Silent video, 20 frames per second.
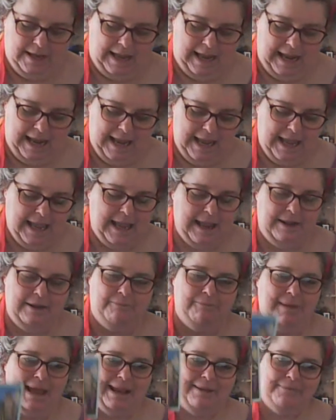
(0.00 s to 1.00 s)
and
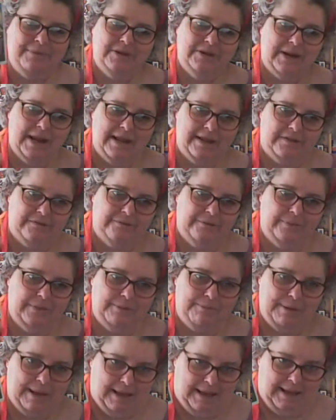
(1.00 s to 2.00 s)
make mistakes from
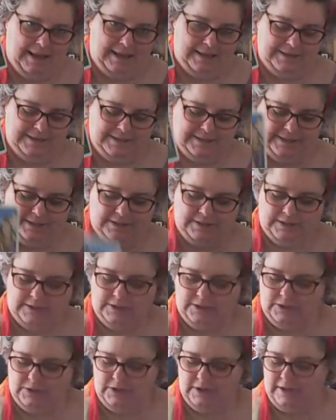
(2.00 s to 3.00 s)
the past.
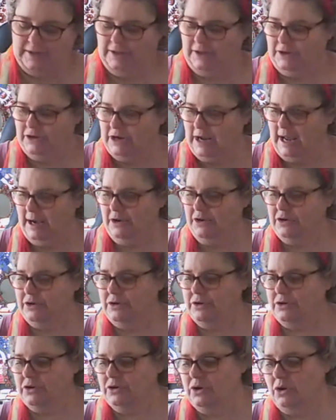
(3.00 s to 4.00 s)
The challenge
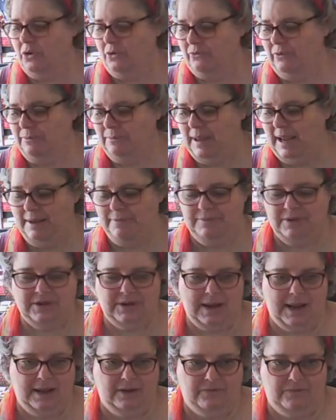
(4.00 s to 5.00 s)
is to not repeat
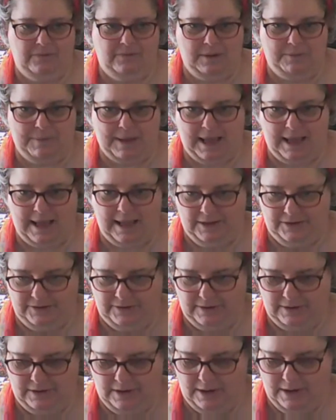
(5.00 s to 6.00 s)
mistakes from the past.